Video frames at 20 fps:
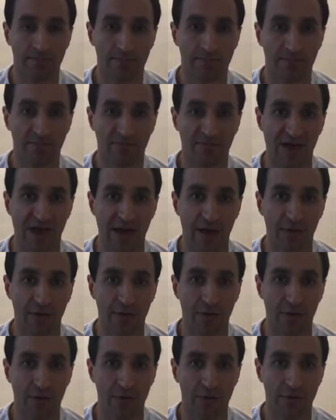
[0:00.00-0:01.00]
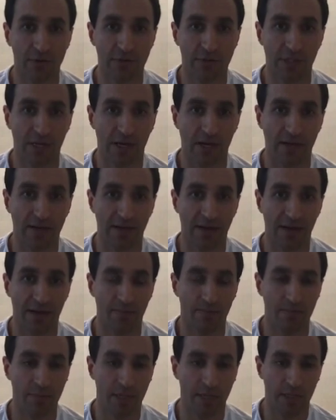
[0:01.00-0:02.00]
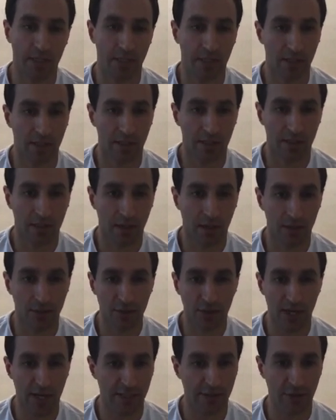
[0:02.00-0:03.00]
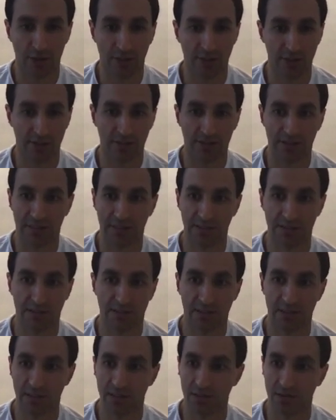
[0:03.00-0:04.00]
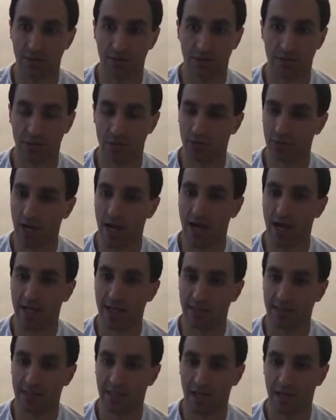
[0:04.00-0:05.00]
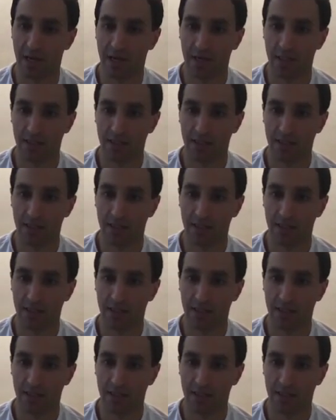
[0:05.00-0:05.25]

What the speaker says: values and media contracts are going to continue to rise,